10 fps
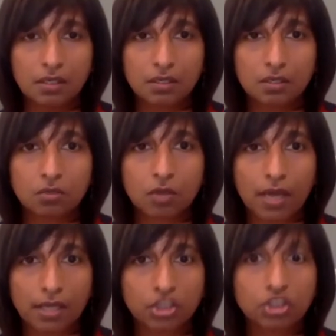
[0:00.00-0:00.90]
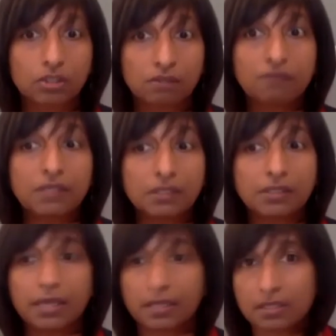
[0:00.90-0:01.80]
to actually feel
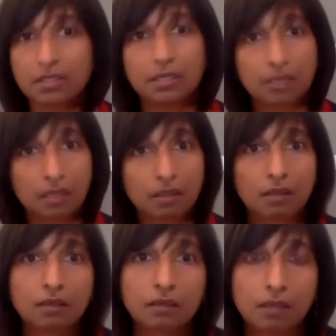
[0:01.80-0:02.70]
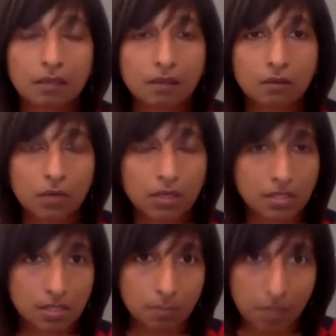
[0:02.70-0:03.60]
that DNA that you guys are
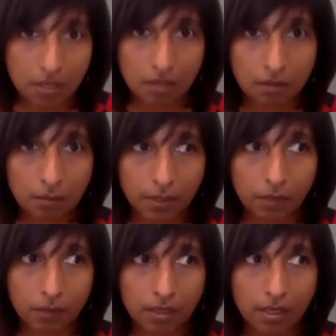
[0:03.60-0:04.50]
speaking about.